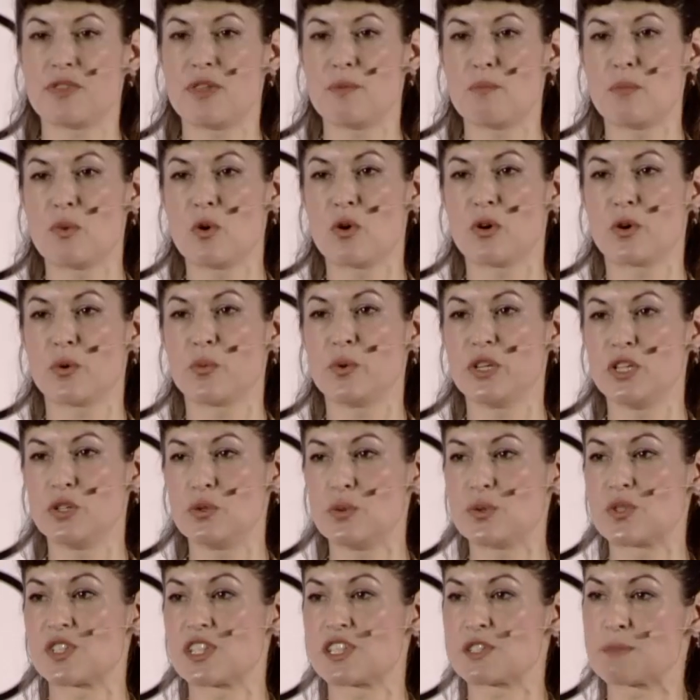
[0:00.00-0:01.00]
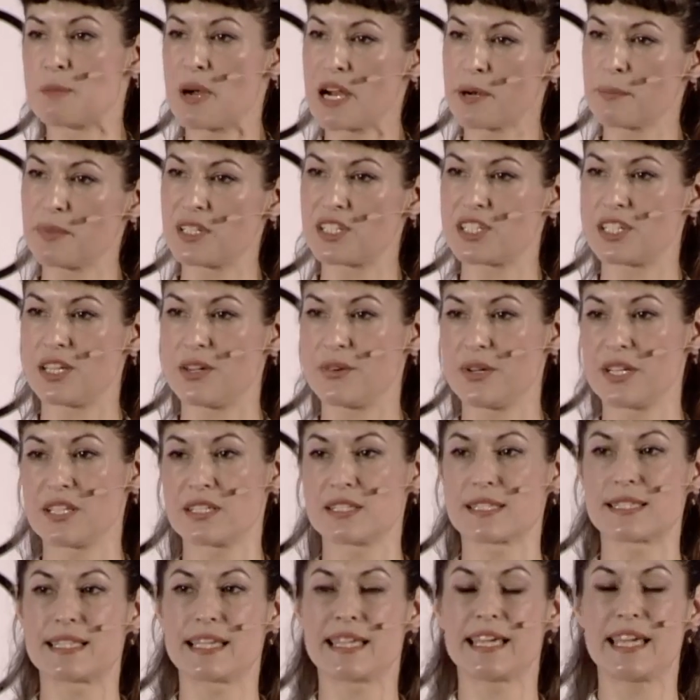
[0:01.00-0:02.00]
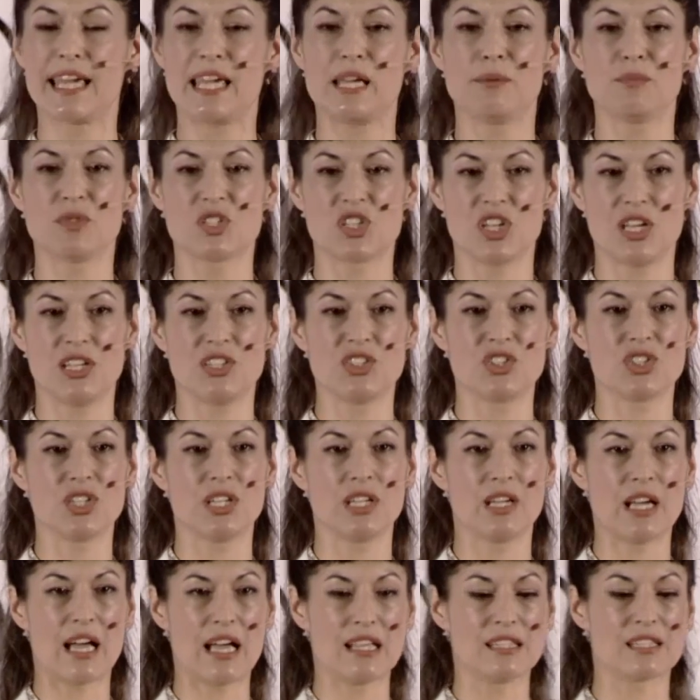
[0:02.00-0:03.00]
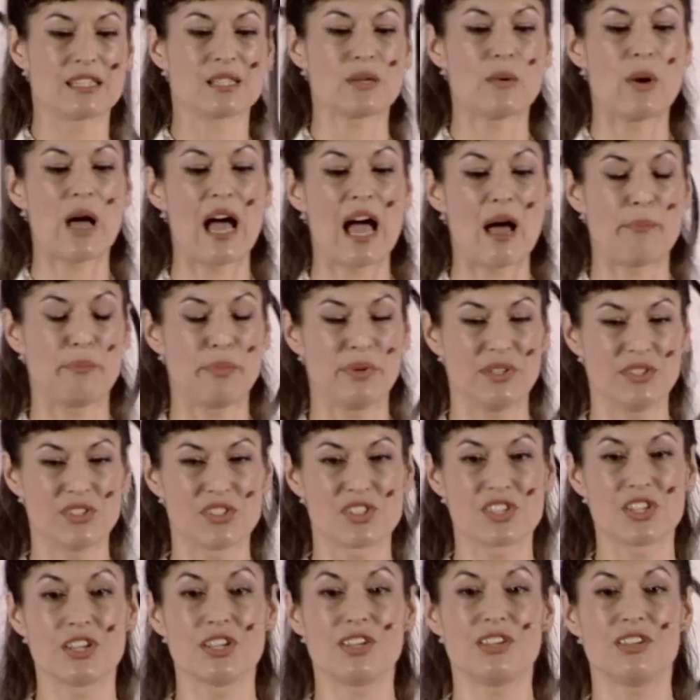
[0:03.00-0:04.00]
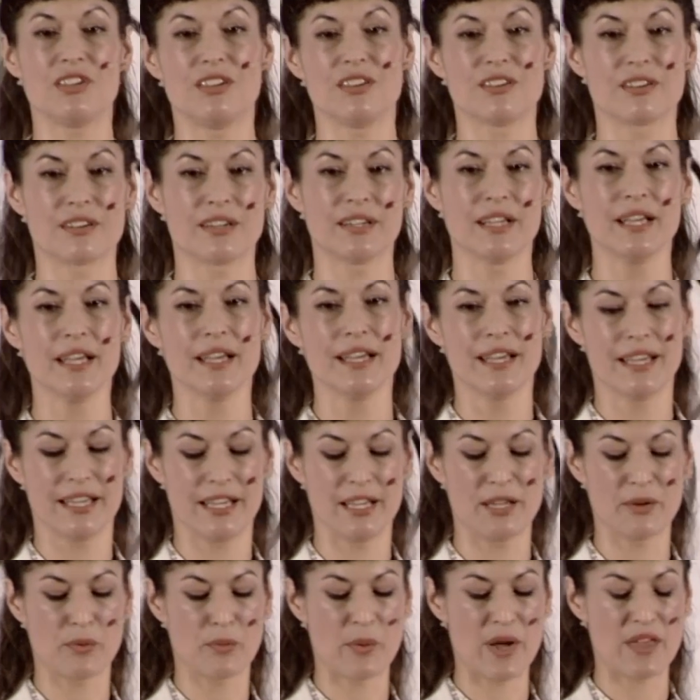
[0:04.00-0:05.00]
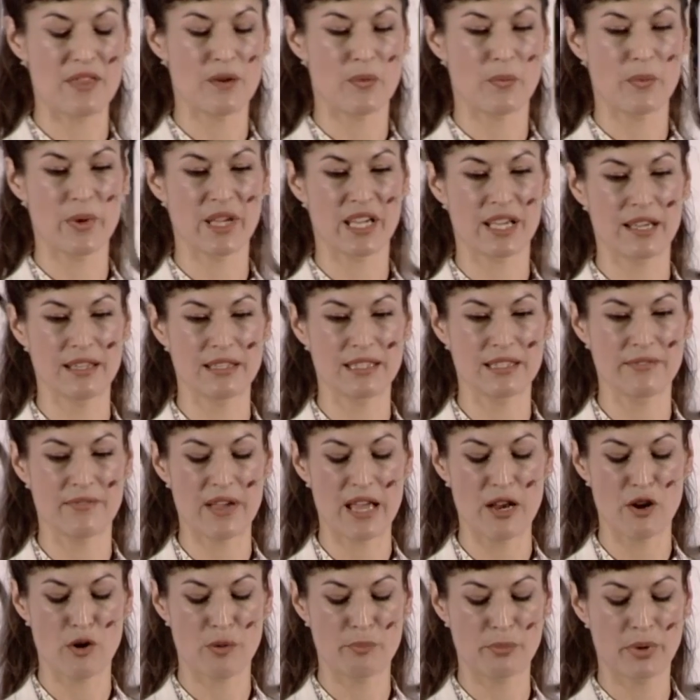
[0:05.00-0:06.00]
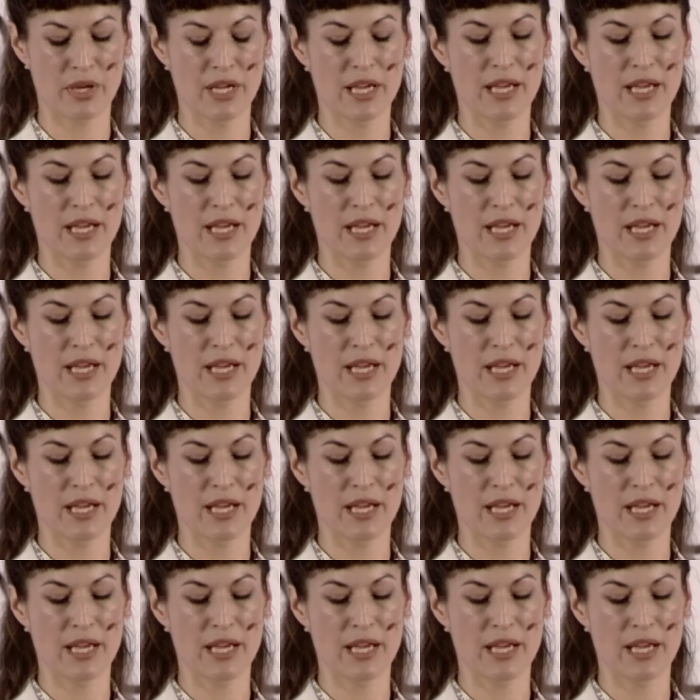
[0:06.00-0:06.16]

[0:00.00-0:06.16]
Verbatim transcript: the more we use smart materials, the game changing also happens here in a way that we can develop